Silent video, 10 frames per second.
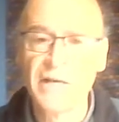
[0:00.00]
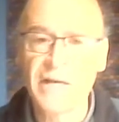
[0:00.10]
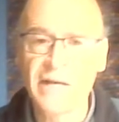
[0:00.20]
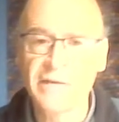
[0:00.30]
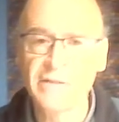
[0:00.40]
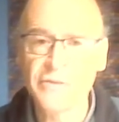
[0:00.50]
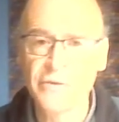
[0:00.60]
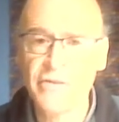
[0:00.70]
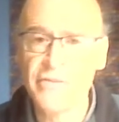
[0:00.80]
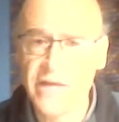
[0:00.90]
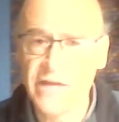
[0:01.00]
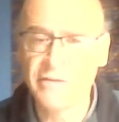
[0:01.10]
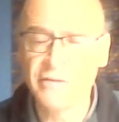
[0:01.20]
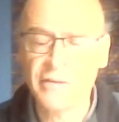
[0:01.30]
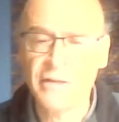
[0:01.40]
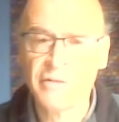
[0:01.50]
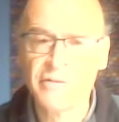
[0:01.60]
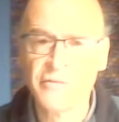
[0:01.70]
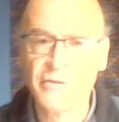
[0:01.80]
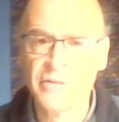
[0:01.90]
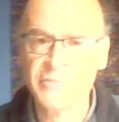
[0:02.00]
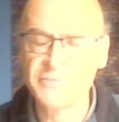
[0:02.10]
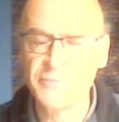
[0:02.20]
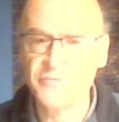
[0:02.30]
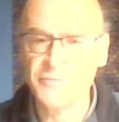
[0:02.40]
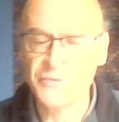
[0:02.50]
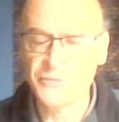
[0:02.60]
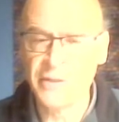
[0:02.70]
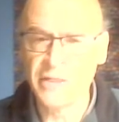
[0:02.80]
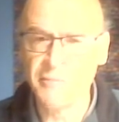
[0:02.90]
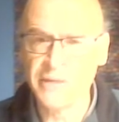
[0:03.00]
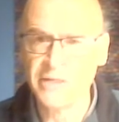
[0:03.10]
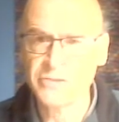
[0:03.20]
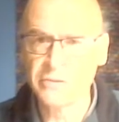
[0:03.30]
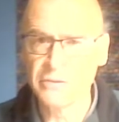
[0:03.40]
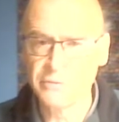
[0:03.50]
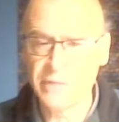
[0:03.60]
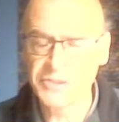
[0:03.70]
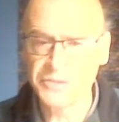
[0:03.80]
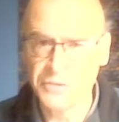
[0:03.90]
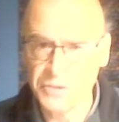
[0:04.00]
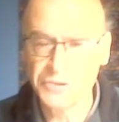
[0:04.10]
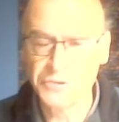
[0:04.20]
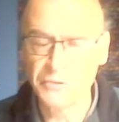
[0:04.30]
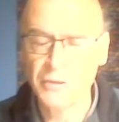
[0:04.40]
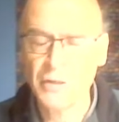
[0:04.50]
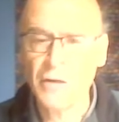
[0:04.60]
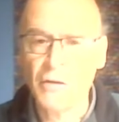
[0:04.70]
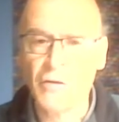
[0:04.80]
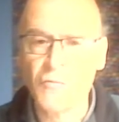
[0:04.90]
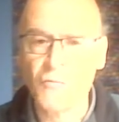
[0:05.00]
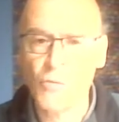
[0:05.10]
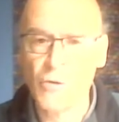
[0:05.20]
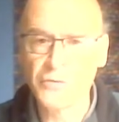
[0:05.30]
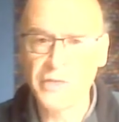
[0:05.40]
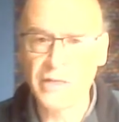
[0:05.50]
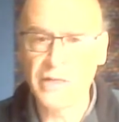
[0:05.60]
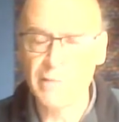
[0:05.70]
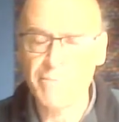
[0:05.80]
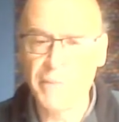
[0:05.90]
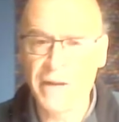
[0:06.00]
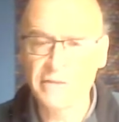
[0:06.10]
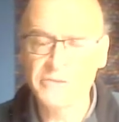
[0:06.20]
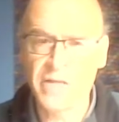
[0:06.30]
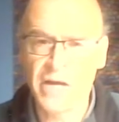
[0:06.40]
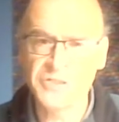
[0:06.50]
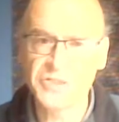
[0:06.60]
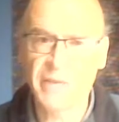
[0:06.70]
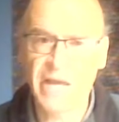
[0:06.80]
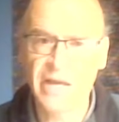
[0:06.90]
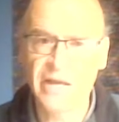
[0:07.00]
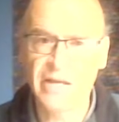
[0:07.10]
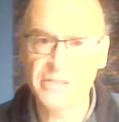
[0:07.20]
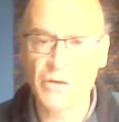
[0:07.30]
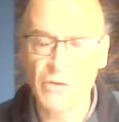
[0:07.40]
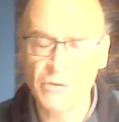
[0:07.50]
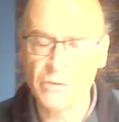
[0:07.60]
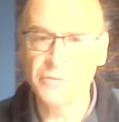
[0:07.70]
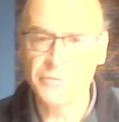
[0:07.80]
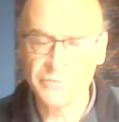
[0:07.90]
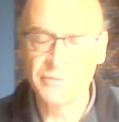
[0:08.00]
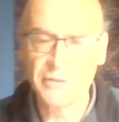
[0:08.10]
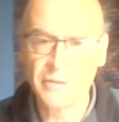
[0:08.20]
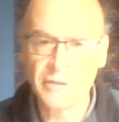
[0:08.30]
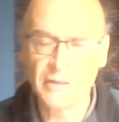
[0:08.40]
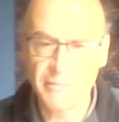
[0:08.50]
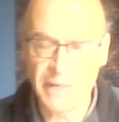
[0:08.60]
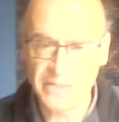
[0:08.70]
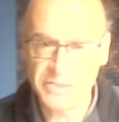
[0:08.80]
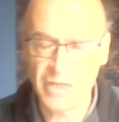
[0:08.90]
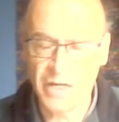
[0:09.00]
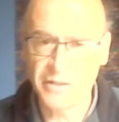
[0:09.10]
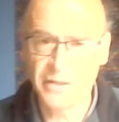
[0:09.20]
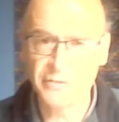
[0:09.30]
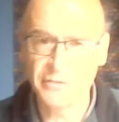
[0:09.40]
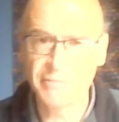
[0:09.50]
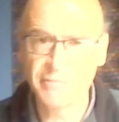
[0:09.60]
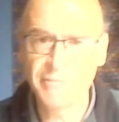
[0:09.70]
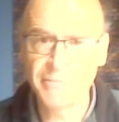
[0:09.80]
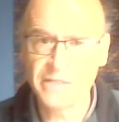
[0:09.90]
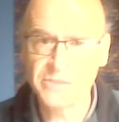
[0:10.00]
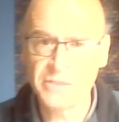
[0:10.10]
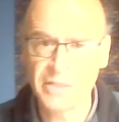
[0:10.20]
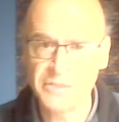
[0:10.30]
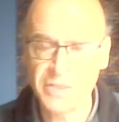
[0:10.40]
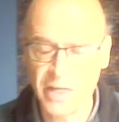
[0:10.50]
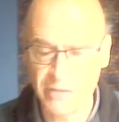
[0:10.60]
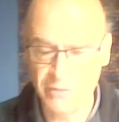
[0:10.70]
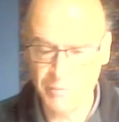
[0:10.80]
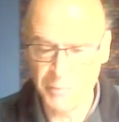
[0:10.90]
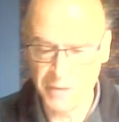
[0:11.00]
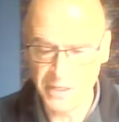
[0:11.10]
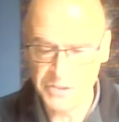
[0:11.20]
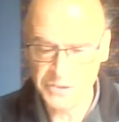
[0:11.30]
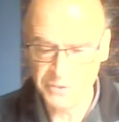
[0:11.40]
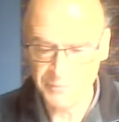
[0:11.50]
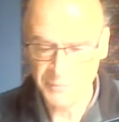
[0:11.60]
And it's only then that the communist movement really begins to address the issue of what impact Zionism has on Palestine and on Palestine's Arab population.